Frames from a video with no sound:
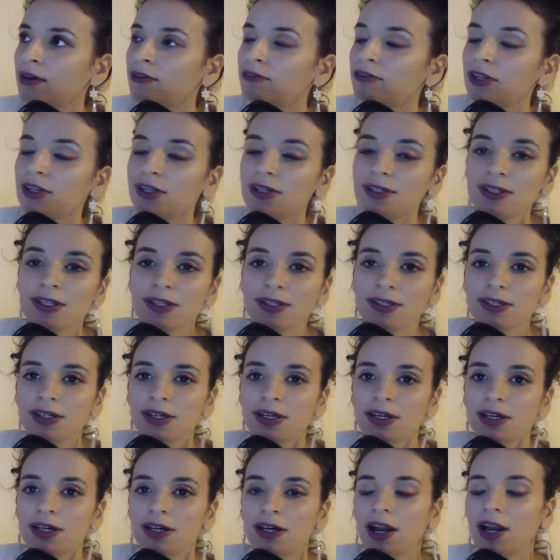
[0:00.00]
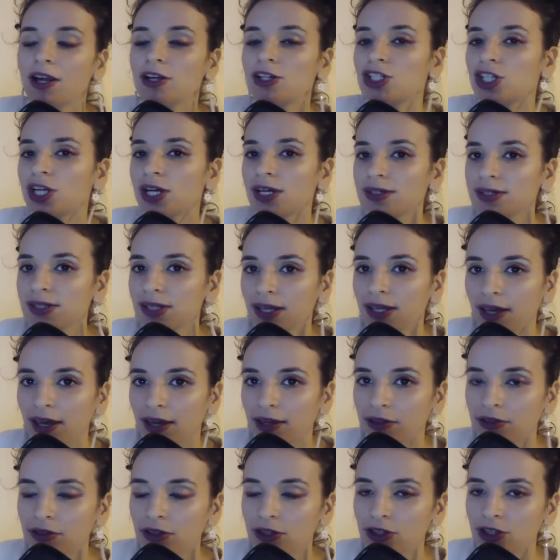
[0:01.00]
Venus is a Rajasic
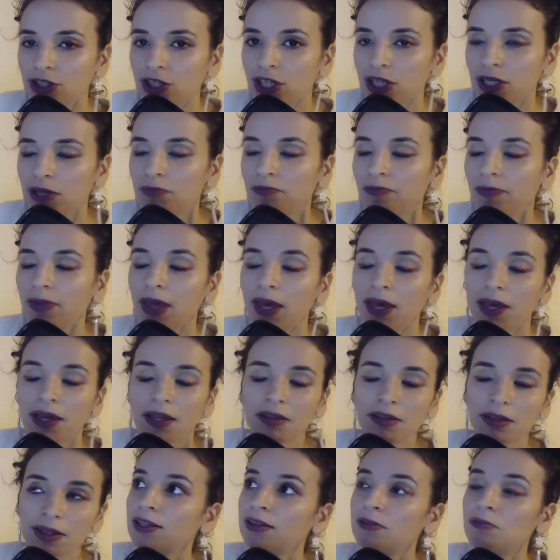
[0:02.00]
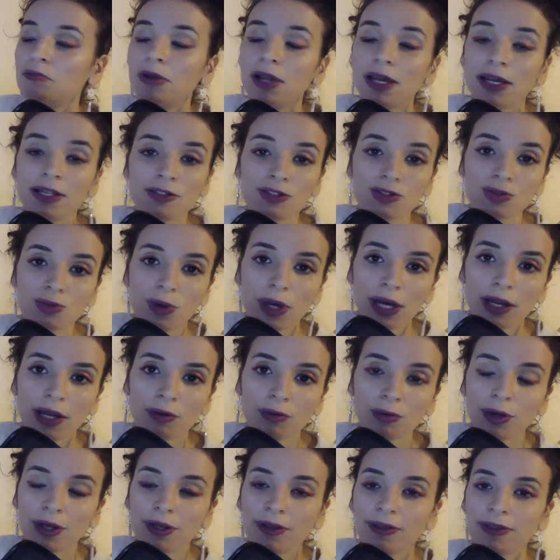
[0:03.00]
energy, and it blends well
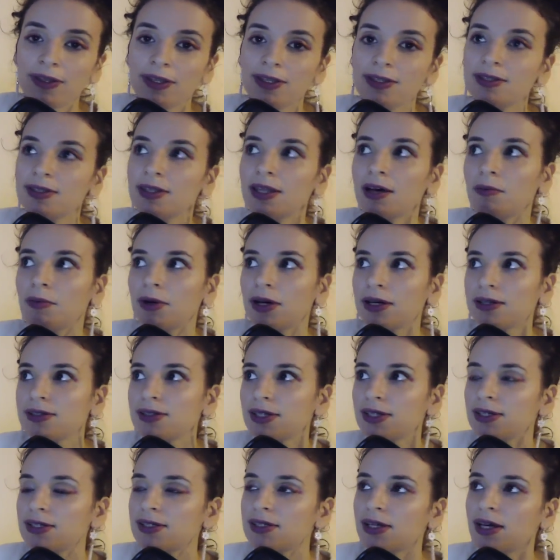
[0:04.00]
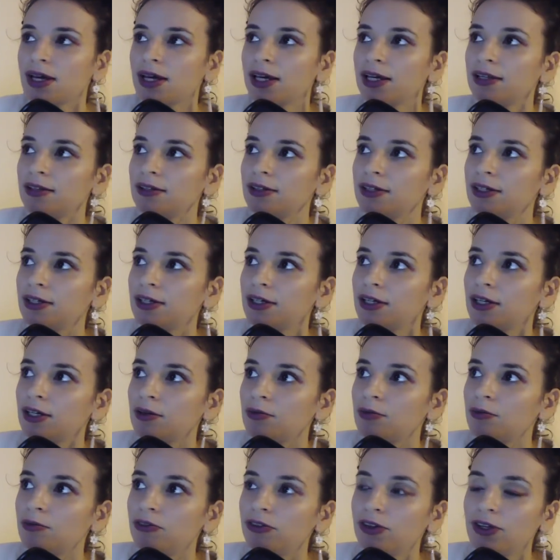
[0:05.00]
with this Tamasic sign.
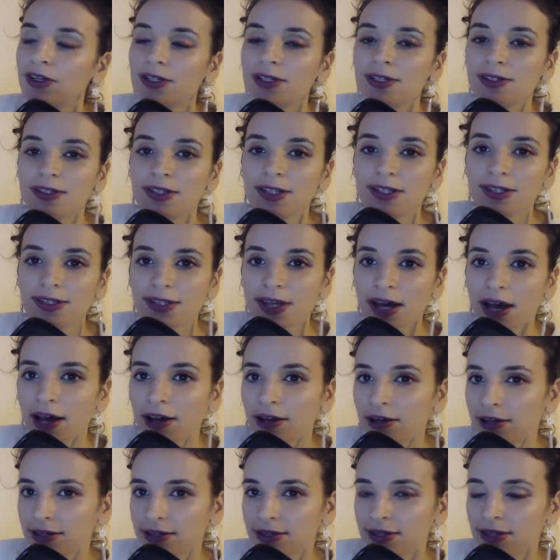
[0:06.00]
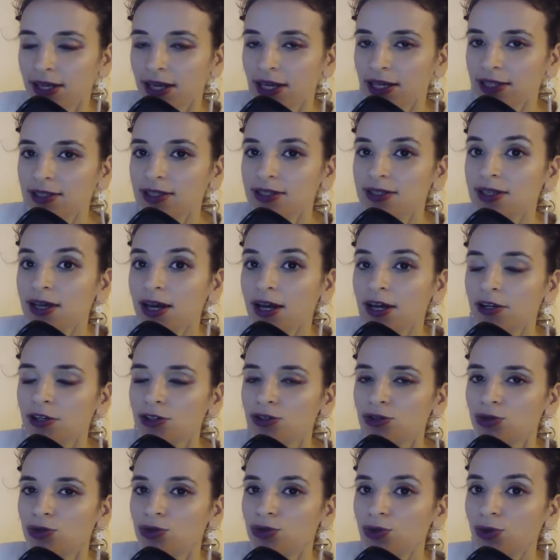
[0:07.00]
Venus desires things, desires
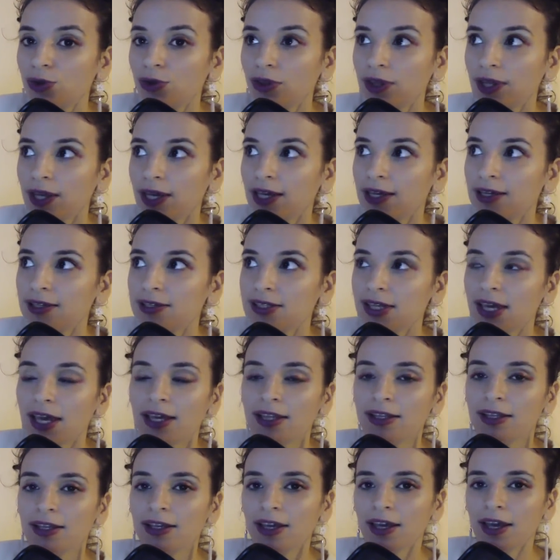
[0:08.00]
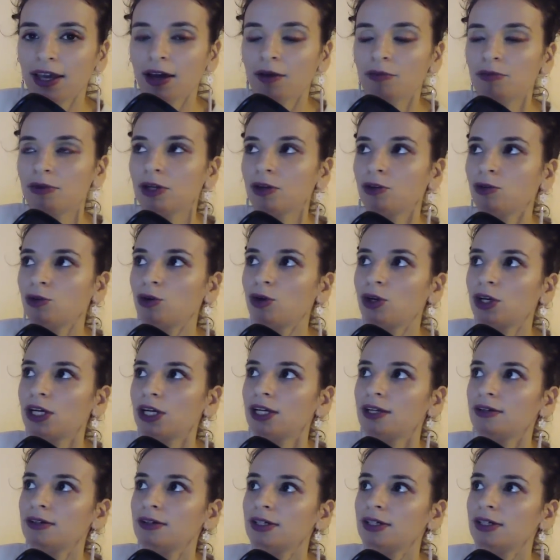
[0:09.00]
to do things, and in Capricorn,